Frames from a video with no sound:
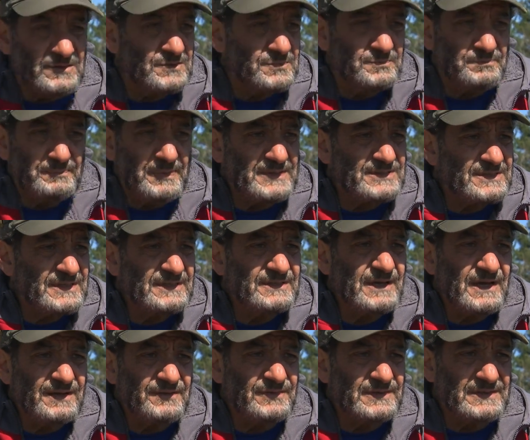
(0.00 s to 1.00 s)
Just best
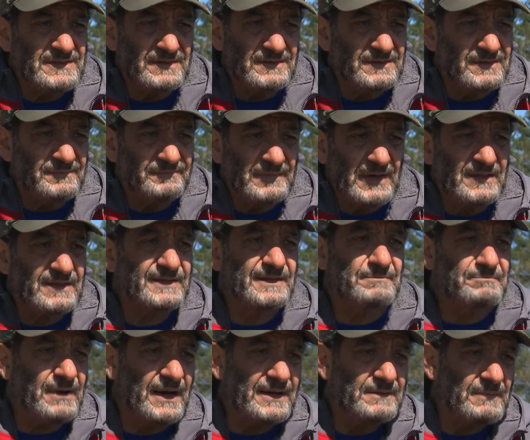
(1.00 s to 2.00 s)
thing I ever did, other
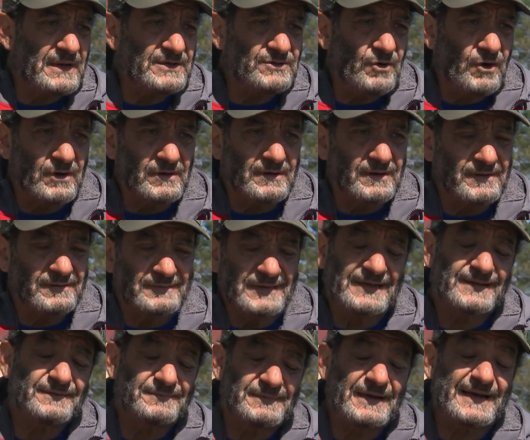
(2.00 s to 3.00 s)
than buying my dog.
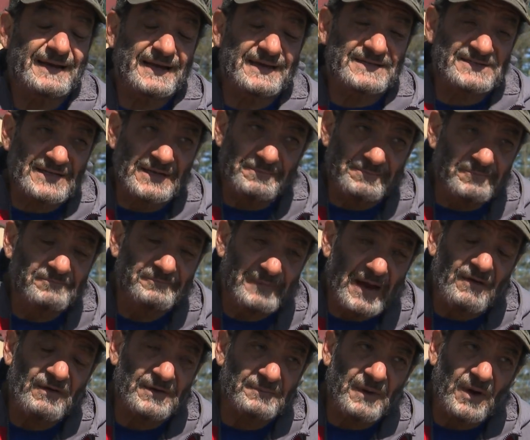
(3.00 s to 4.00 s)
Um, I gotta say,
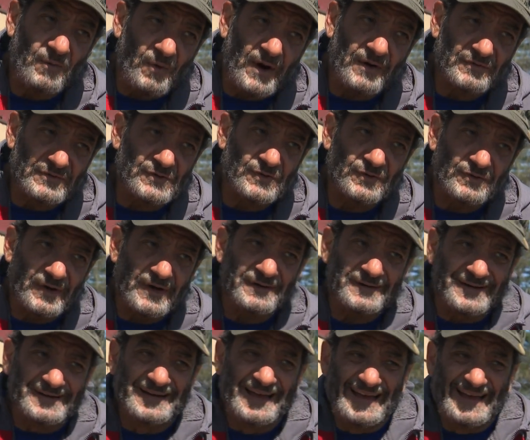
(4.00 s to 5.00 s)
marrying my wife too,
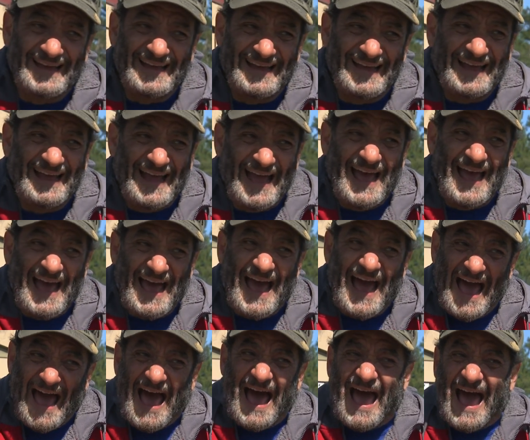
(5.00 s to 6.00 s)
right? say all
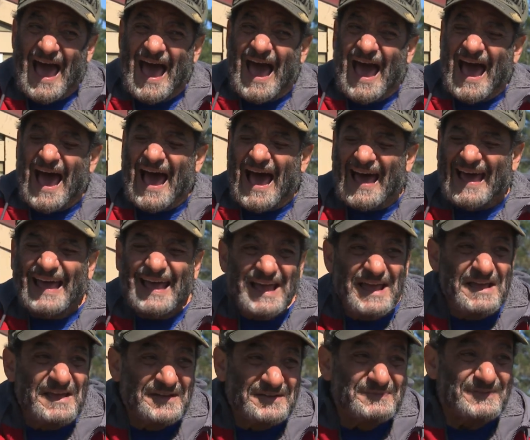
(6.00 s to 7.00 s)
that. Logan and
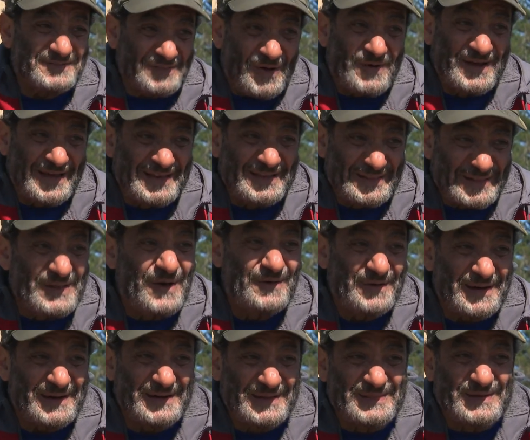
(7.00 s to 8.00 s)
the wife. Now the food is